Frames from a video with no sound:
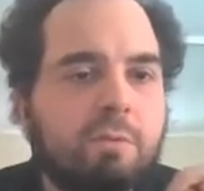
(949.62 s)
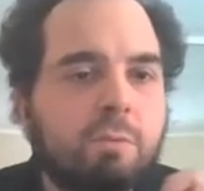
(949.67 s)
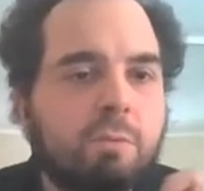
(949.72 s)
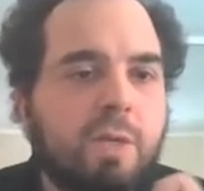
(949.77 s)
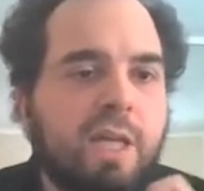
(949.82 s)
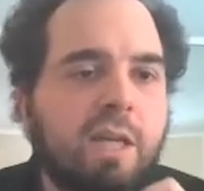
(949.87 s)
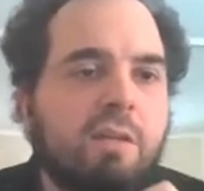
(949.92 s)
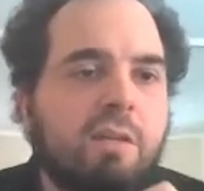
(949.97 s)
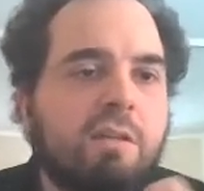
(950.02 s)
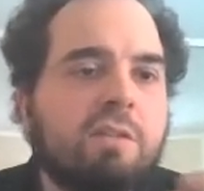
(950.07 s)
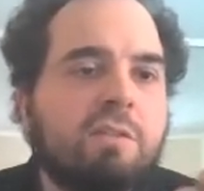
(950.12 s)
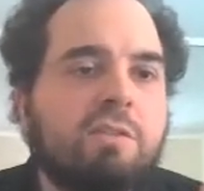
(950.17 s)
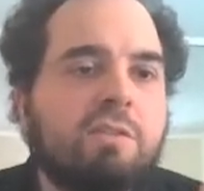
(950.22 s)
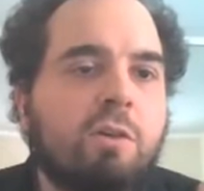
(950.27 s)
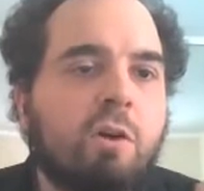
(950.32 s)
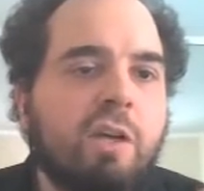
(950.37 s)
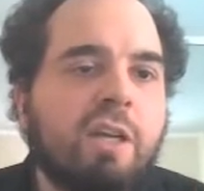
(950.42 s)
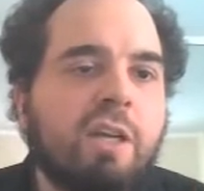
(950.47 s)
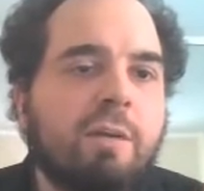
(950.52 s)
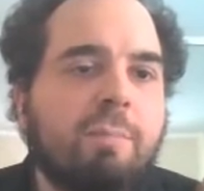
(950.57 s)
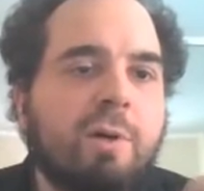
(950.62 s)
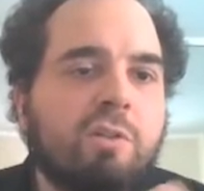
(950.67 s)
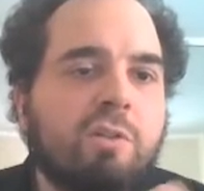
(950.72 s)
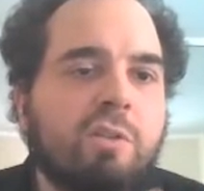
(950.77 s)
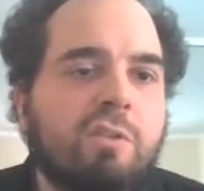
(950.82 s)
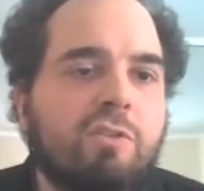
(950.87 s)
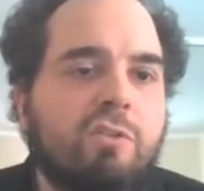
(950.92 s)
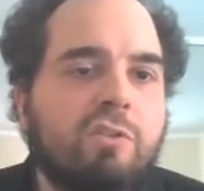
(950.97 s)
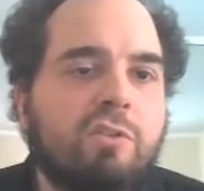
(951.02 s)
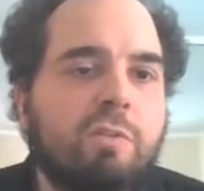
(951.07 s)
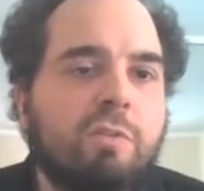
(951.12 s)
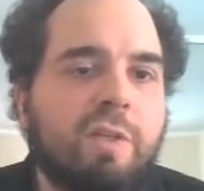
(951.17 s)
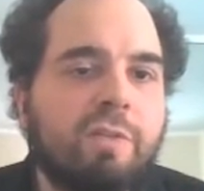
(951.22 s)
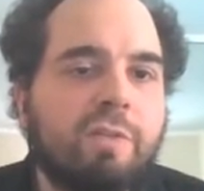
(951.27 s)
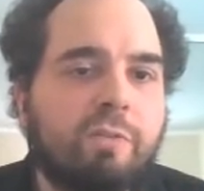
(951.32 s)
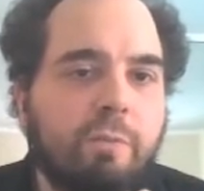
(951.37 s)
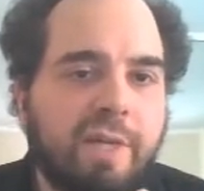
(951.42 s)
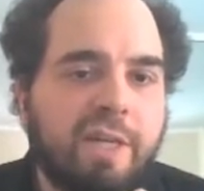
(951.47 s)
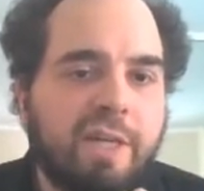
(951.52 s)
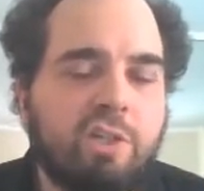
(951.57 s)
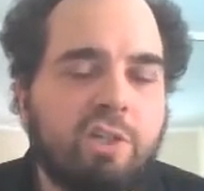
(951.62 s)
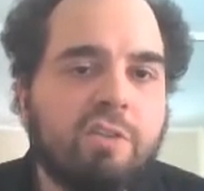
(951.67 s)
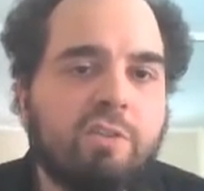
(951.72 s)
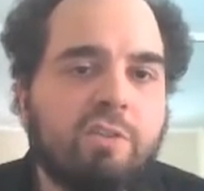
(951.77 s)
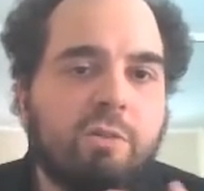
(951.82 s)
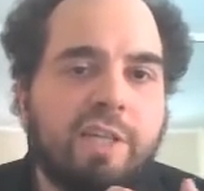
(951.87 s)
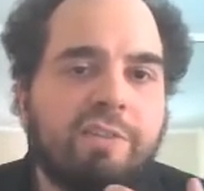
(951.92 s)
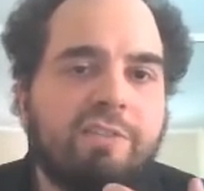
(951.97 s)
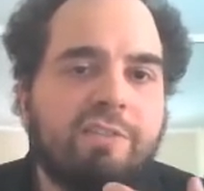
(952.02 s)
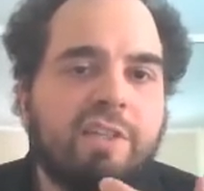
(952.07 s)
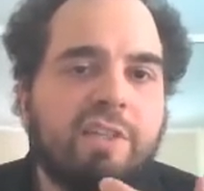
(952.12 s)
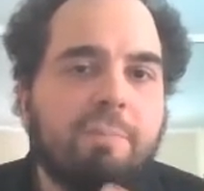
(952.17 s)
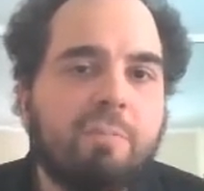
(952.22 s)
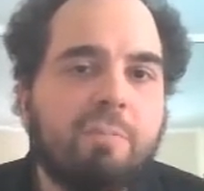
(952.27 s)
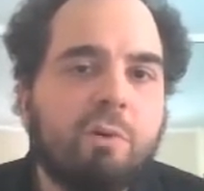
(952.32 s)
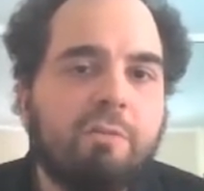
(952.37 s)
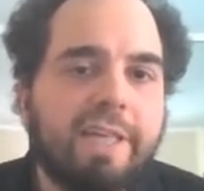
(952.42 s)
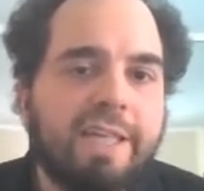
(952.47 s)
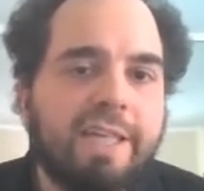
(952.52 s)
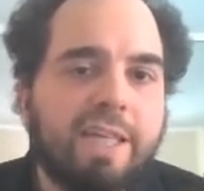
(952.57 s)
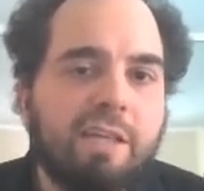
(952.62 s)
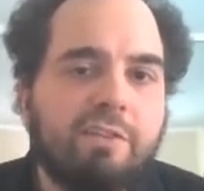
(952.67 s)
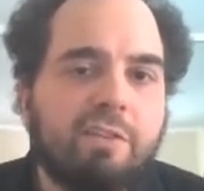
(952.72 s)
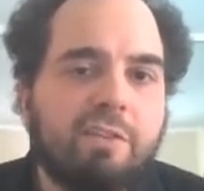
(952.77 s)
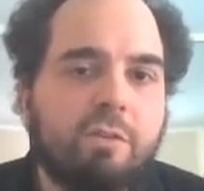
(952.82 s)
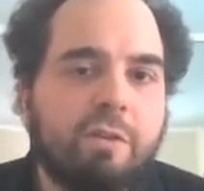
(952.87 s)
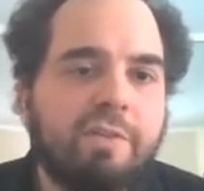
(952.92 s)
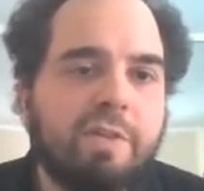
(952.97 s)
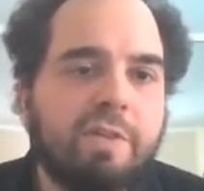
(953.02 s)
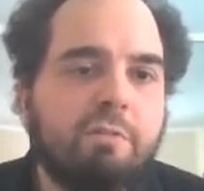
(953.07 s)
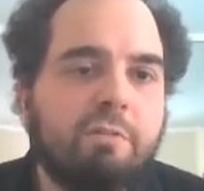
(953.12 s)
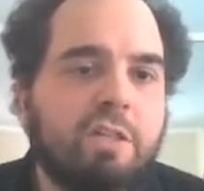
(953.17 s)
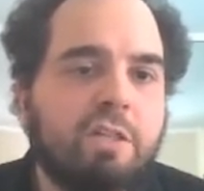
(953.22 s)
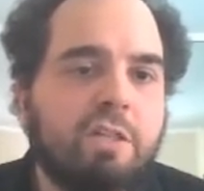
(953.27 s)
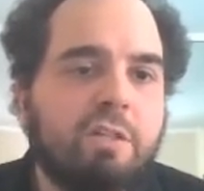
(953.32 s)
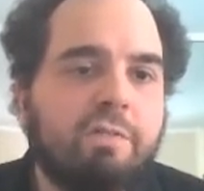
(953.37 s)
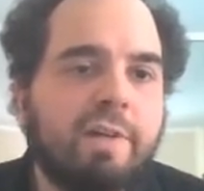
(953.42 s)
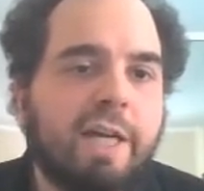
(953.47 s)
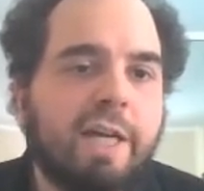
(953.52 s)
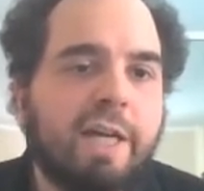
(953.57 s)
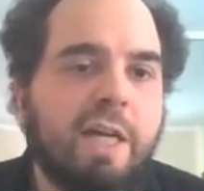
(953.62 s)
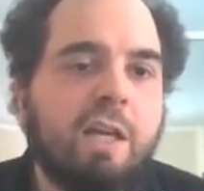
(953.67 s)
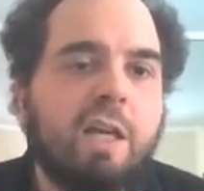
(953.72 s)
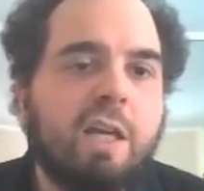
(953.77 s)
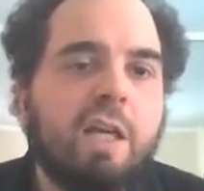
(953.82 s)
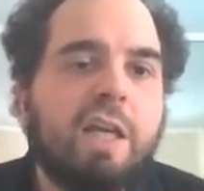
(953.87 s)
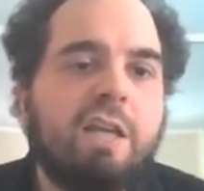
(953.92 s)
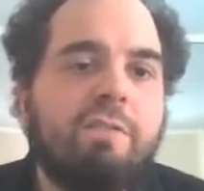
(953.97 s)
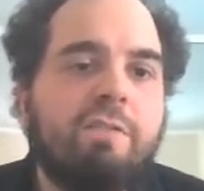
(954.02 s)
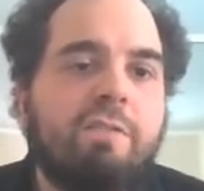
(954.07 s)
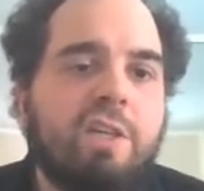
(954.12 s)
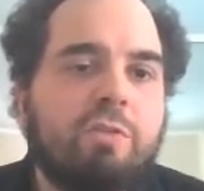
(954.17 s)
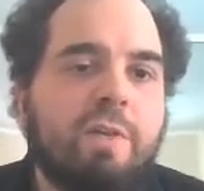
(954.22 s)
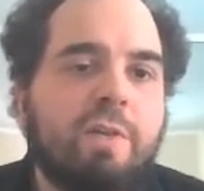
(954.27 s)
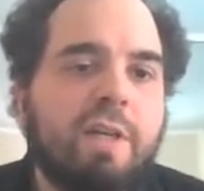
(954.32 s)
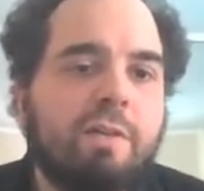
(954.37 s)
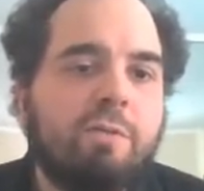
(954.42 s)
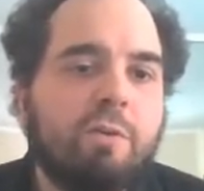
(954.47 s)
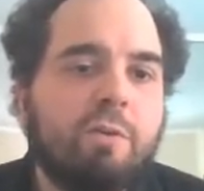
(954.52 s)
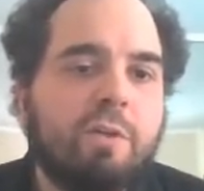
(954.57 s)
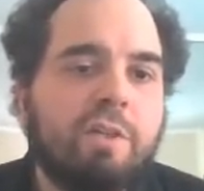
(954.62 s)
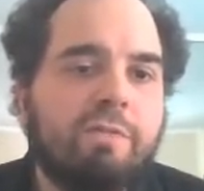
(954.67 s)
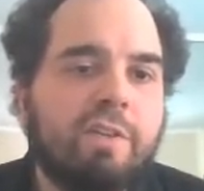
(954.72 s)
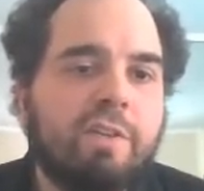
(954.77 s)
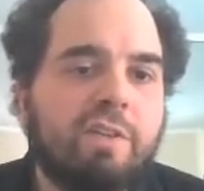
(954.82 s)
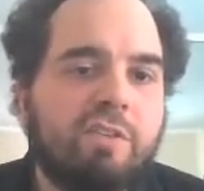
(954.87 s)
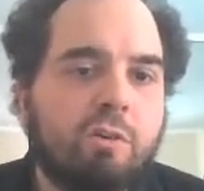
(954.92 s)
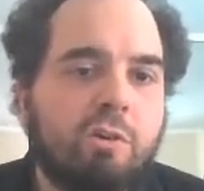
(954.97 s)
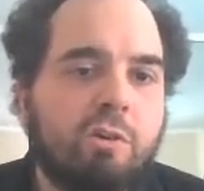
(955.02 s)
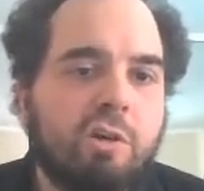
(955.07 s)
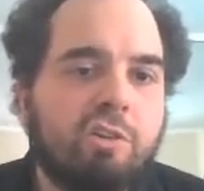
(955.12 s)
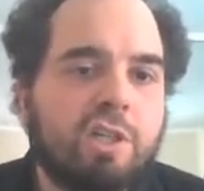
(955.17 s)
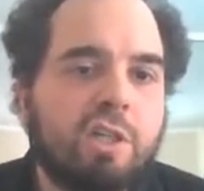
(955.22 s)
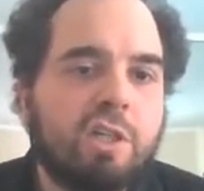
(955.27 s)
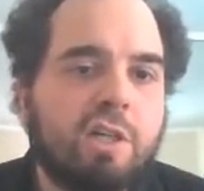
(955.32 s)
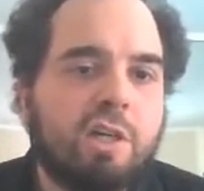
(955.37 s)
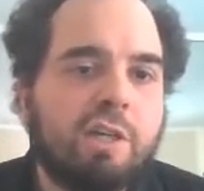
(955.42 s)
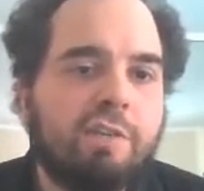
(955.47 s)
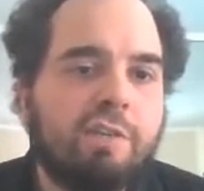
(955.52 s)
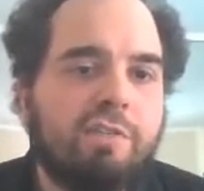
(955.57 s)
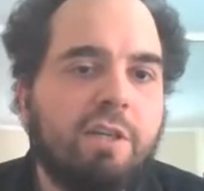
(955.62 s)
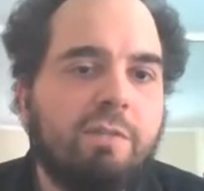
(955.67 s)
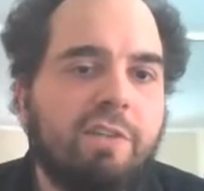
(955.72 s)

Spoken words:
Well, talking about the system information, so ESDM already has a configuration file in which we have for different storage targets.